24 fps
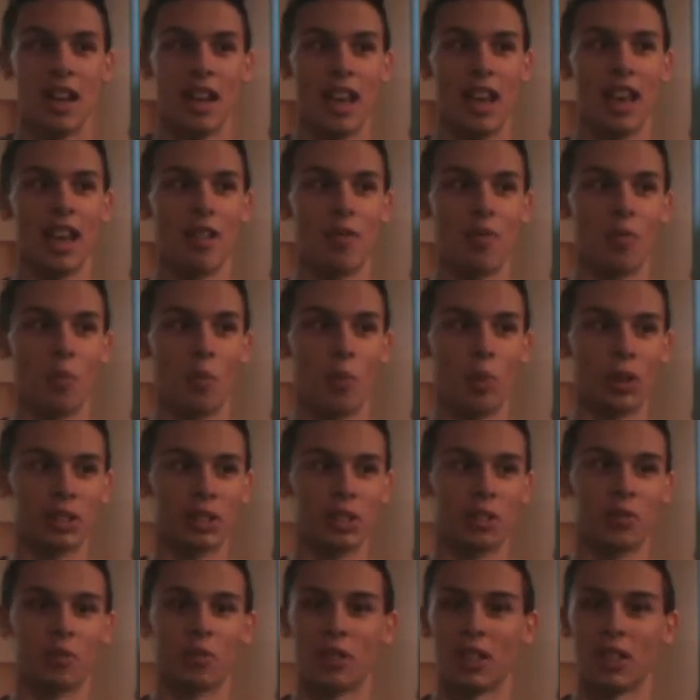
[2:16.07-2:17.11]
It
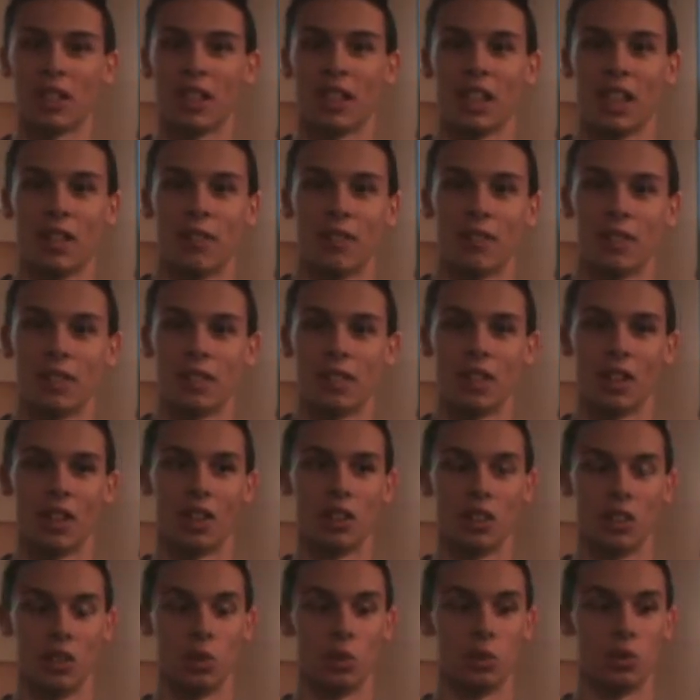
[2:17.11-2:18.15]
wasn't really given a
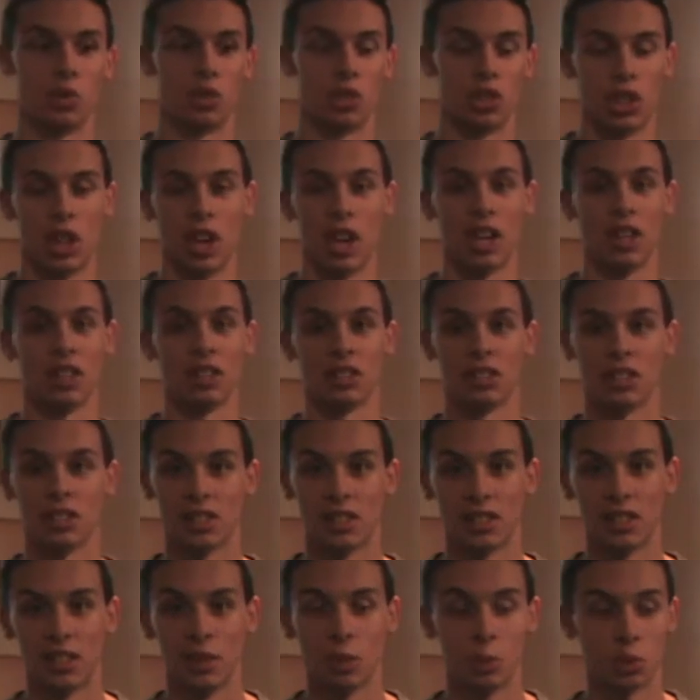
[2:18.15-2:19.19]
huge
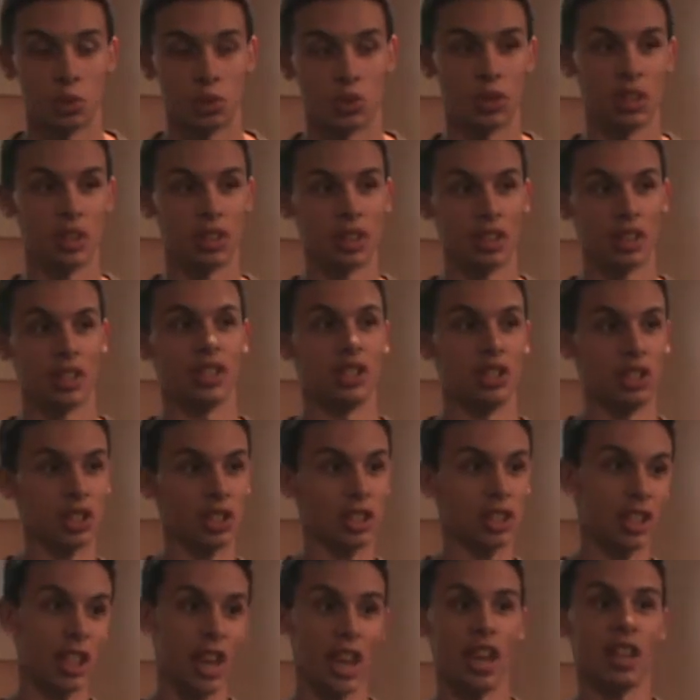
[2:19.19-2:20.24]
chance. It was recently
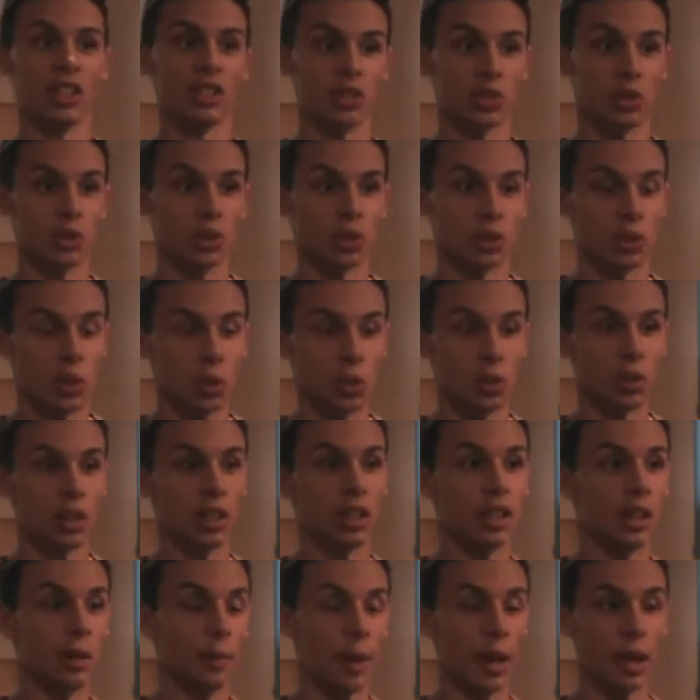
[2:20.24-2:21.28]
just cancelled
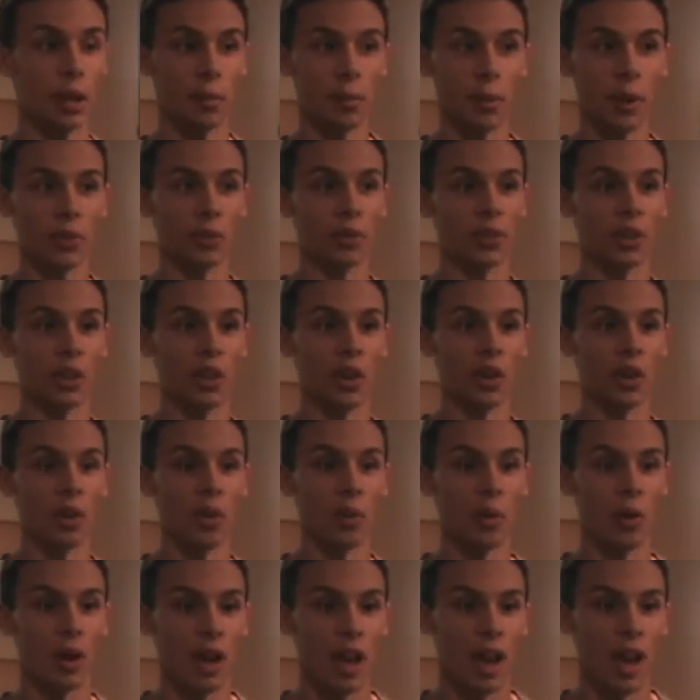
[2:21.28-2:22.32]
only about a month
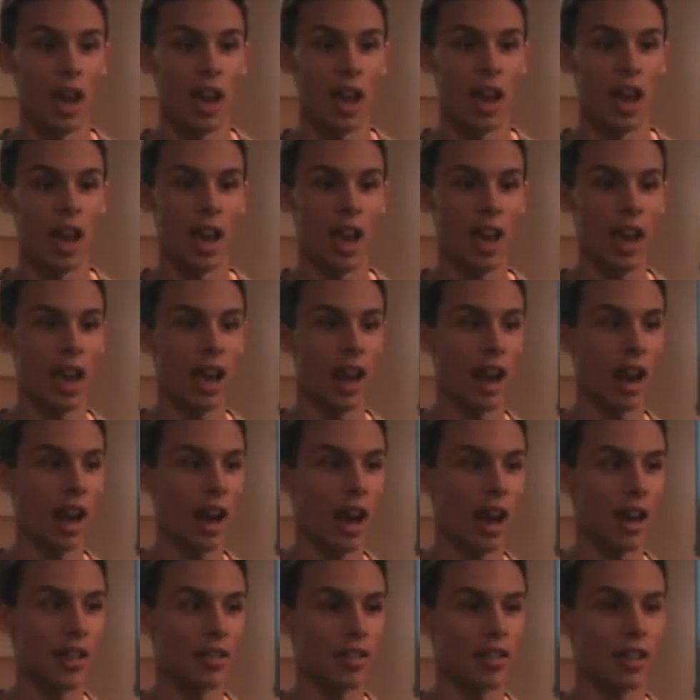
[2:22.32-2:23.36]
ago, and
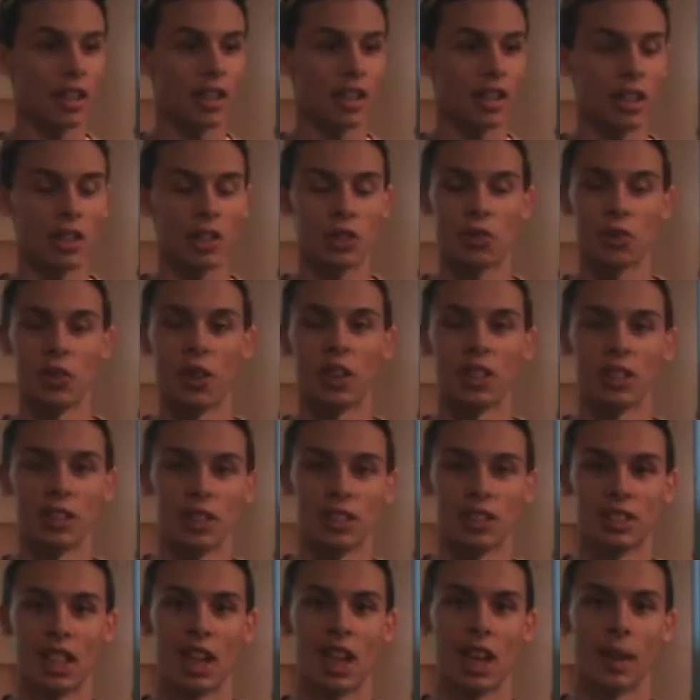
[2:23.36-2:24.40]
I think it's
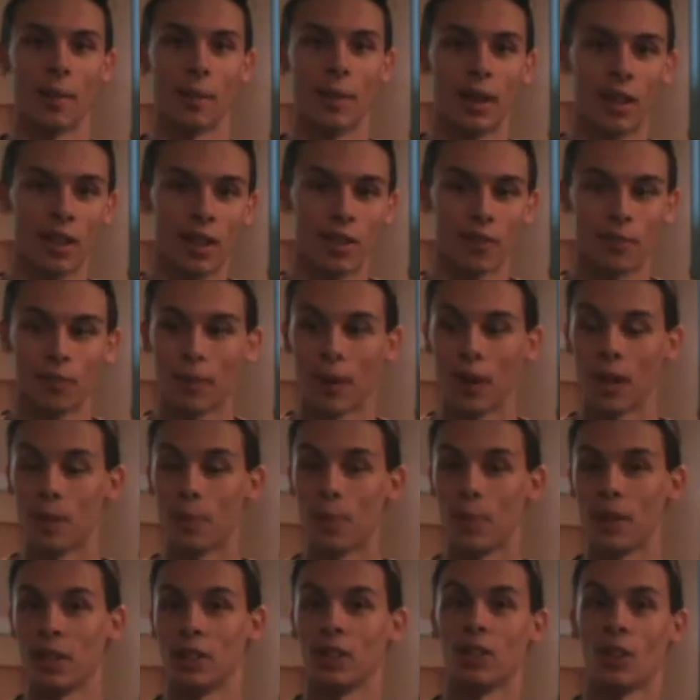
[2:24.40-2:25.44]
finally time I give my
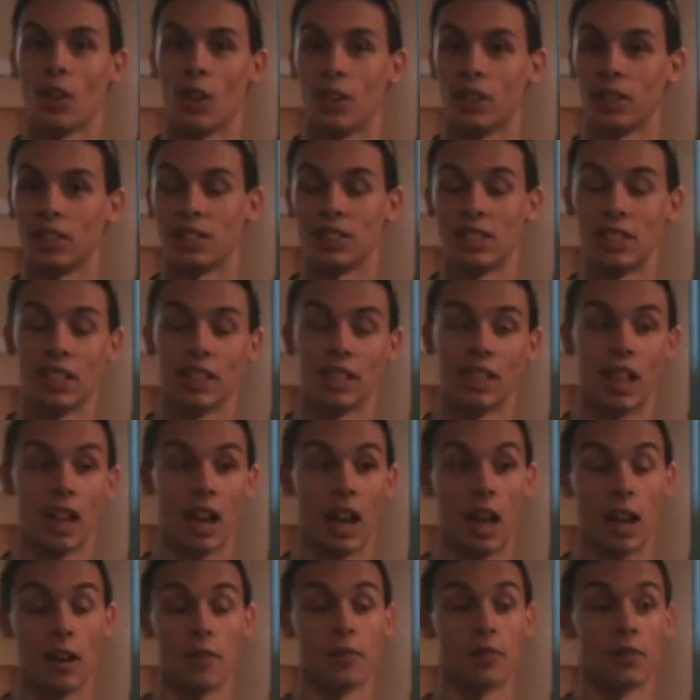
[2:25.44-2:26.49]
opinion on it seeing that
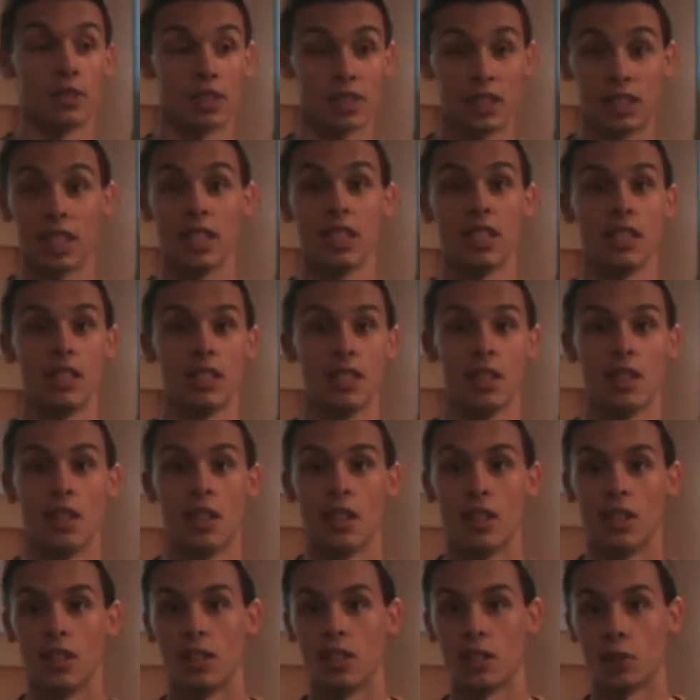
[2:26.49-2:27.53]
I've seen
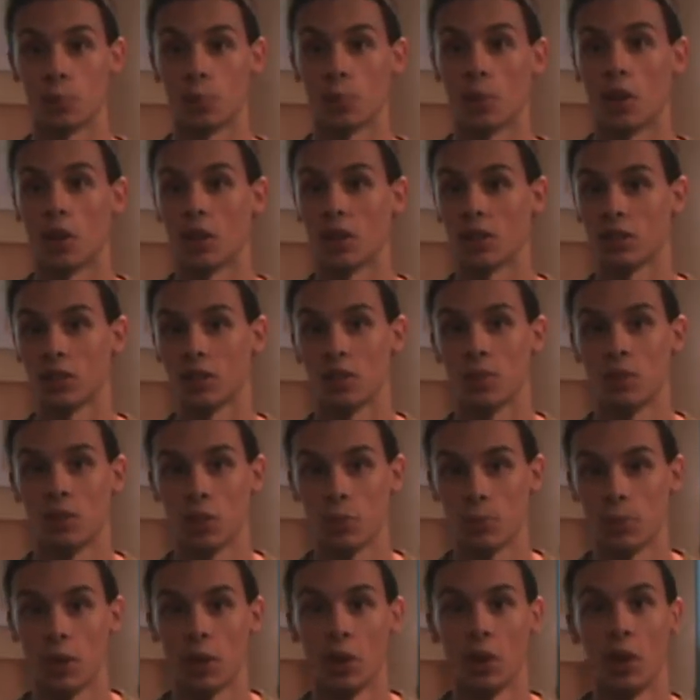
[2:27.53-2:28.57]
this product of the
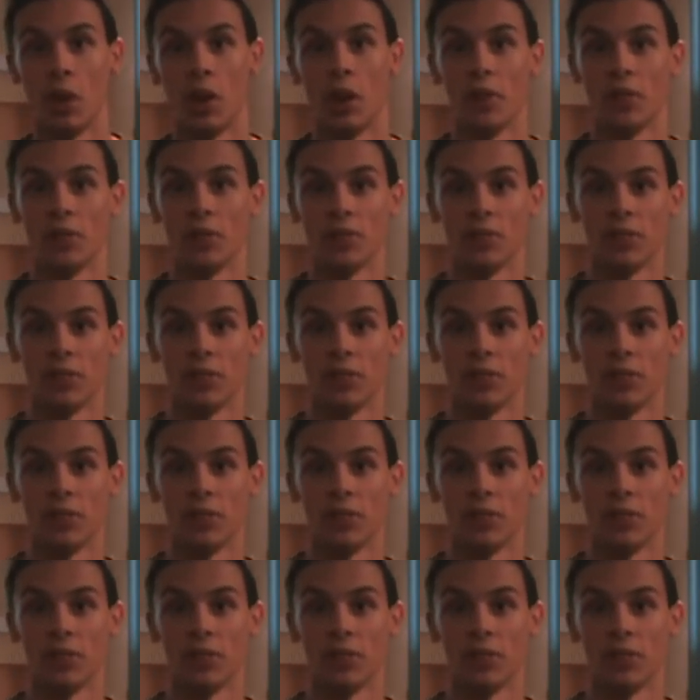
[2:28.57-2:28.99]
spinoff.